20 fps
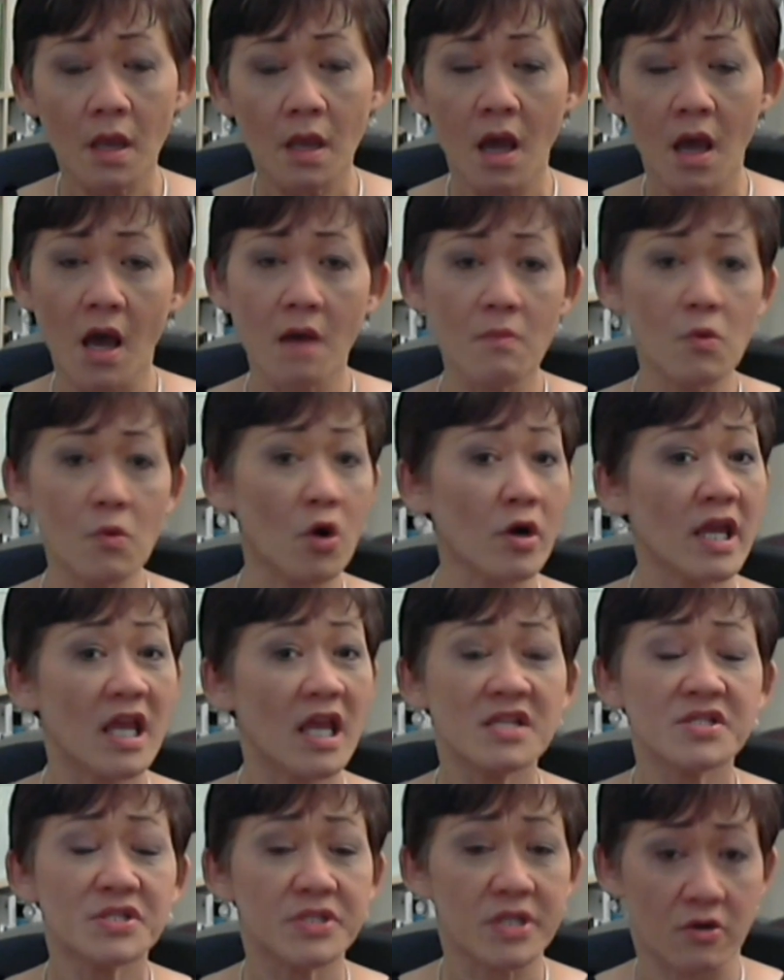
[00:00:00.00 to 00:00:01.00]
Or
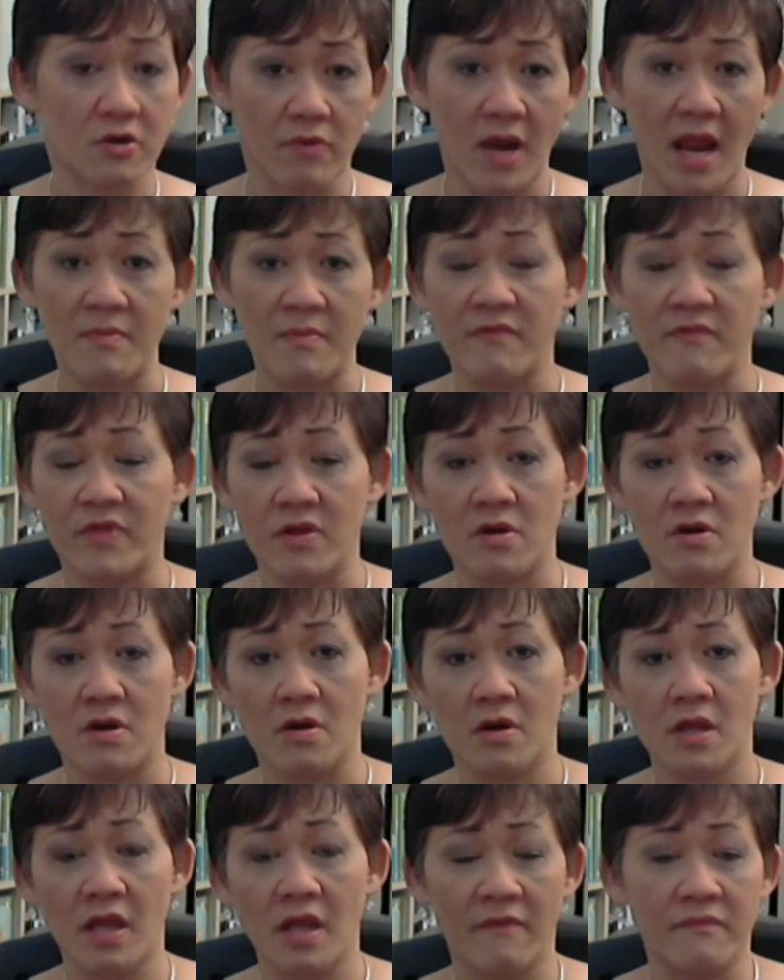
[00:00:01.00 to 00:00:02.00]
Instagram,
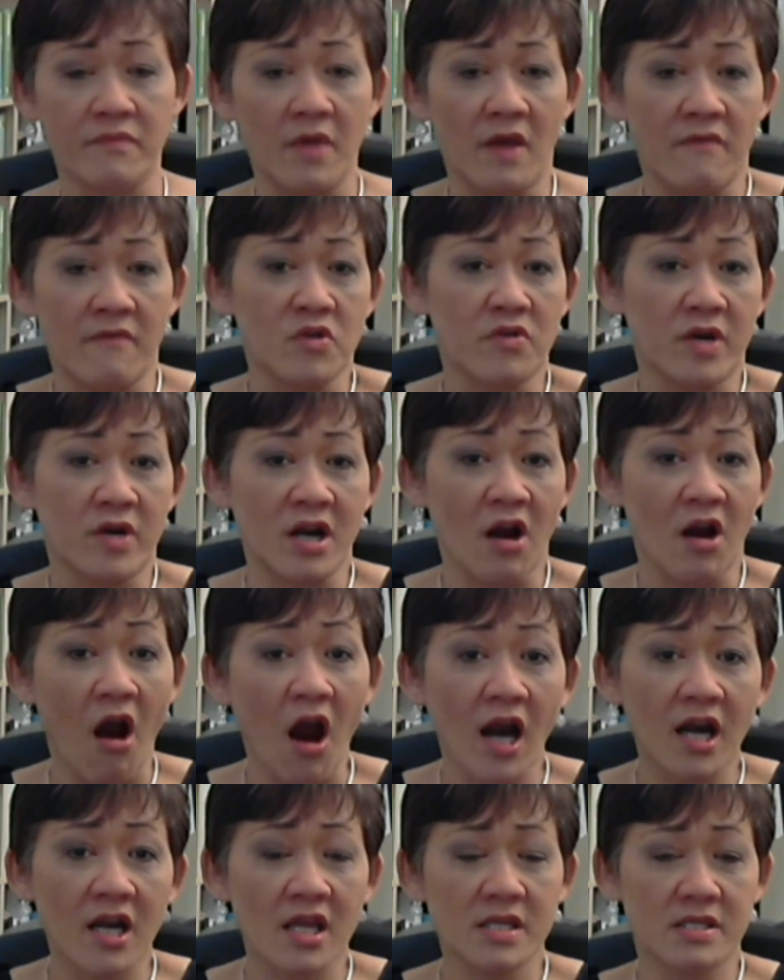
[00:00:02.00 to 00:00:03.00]
if you're an
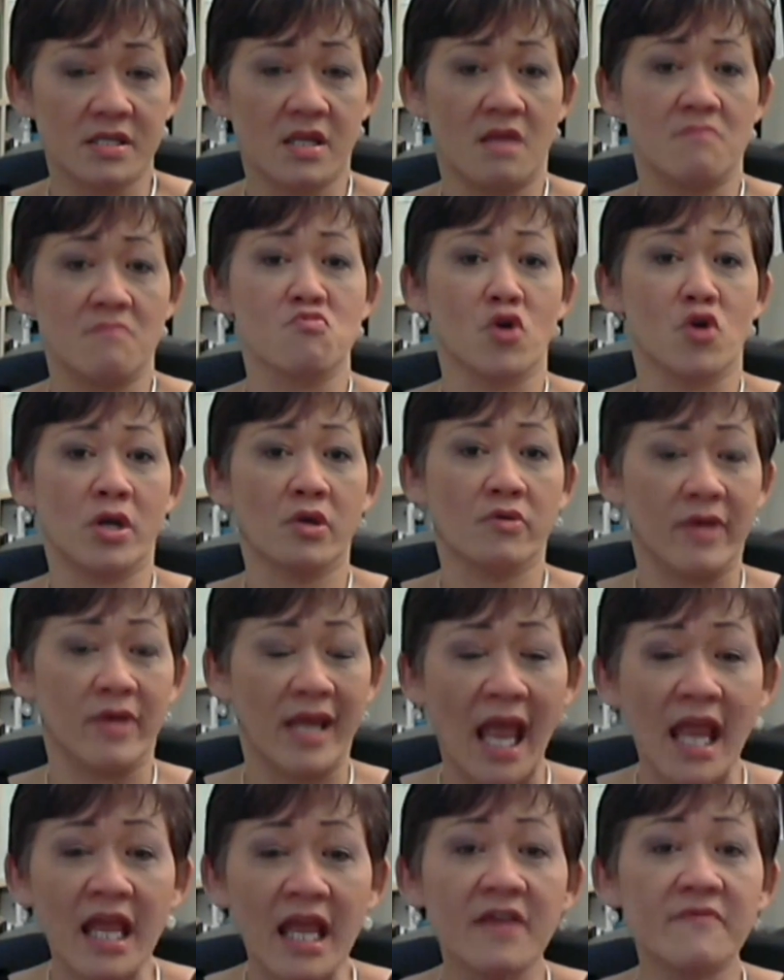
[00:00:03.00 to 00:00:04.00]
artist and more
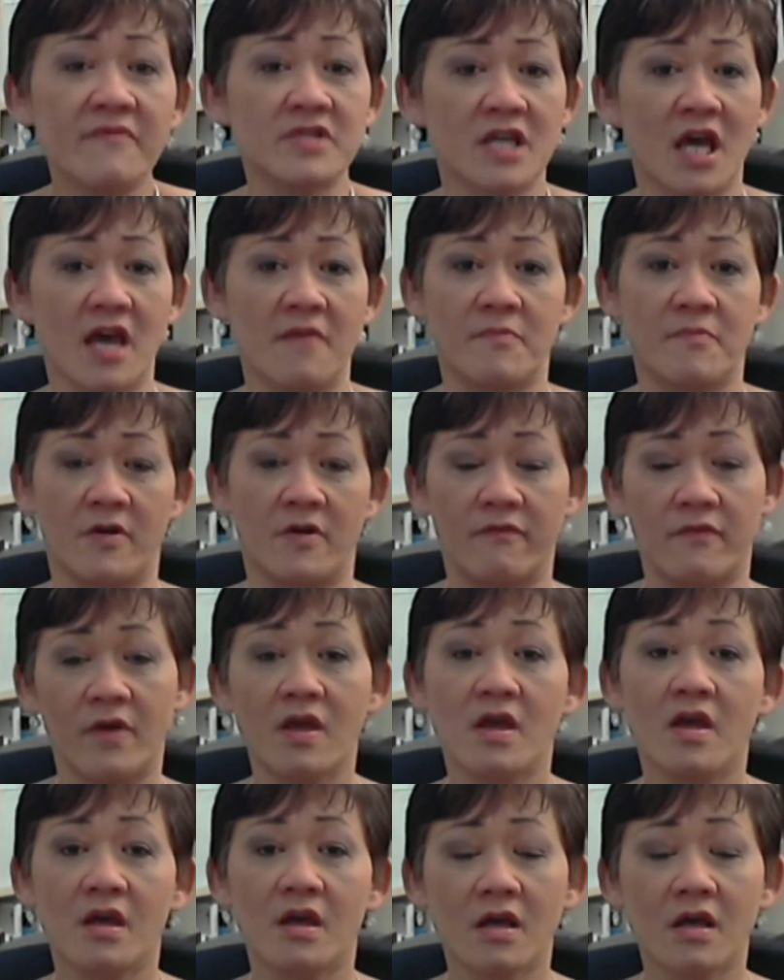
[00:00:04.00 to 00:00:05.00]
creative type of
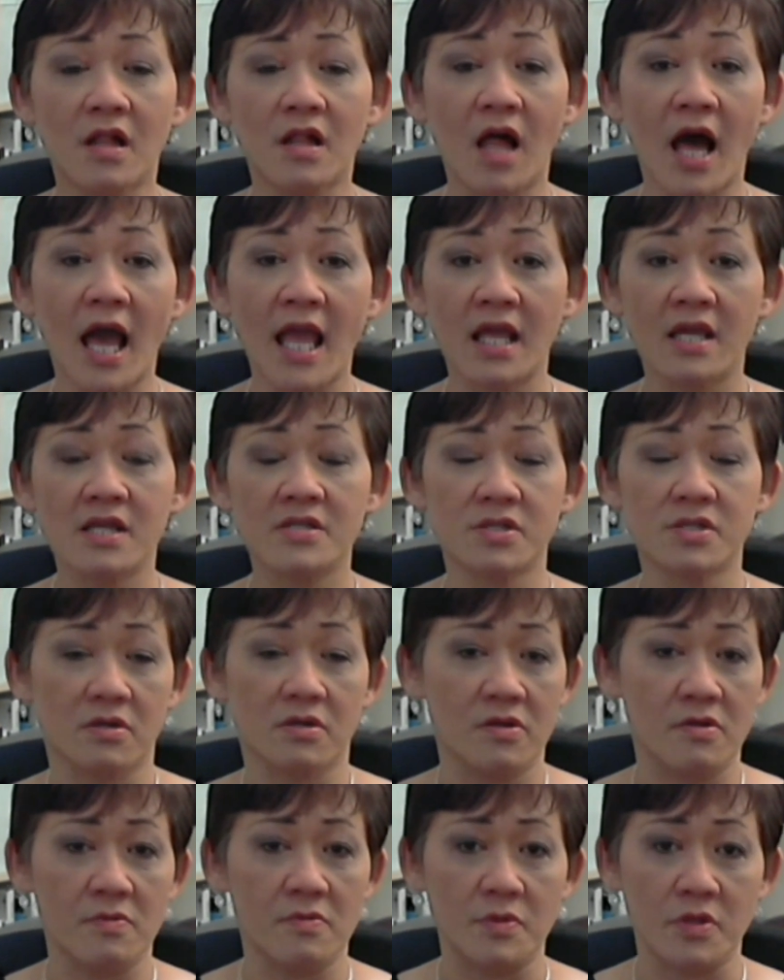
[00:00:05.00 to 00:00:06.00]
clients,
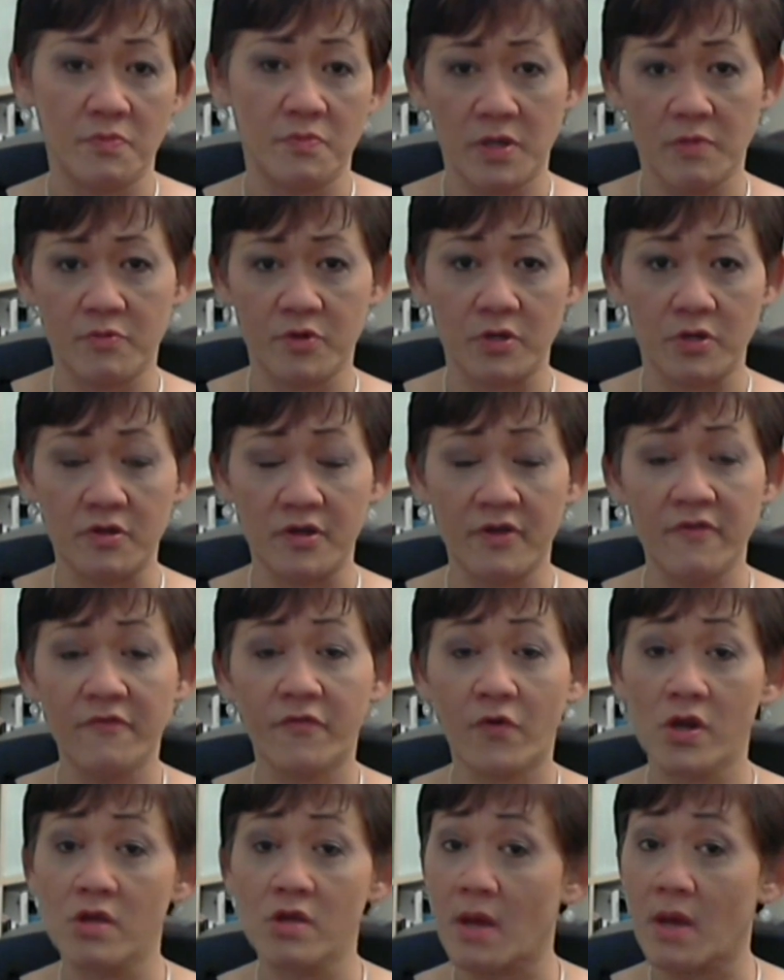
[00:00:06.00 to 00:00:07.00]
or the people you're looking
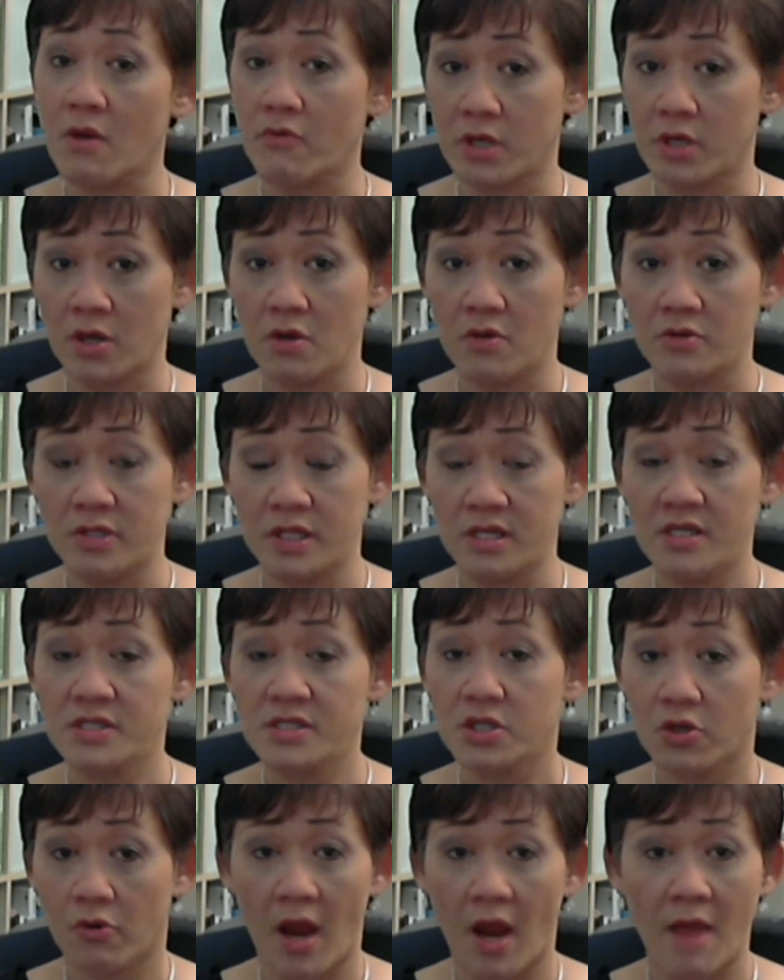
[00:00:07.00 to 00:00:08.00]
for, you might want to go to
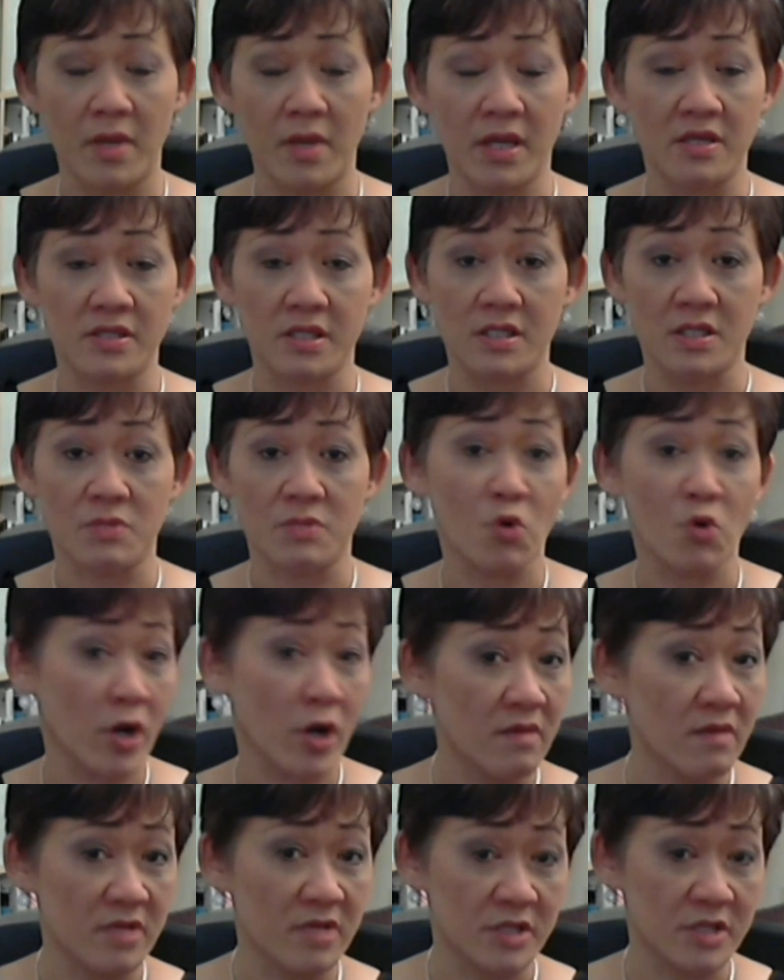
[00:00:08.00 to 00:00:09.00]
Instagram because it's more
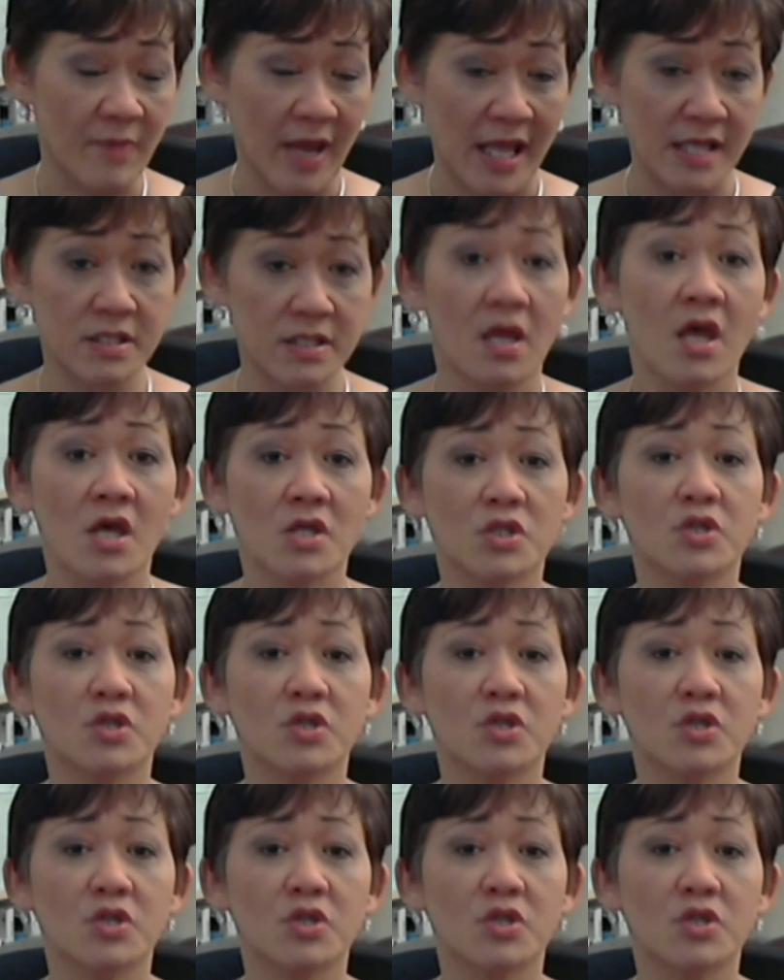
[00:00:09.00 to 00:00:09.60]
image-based.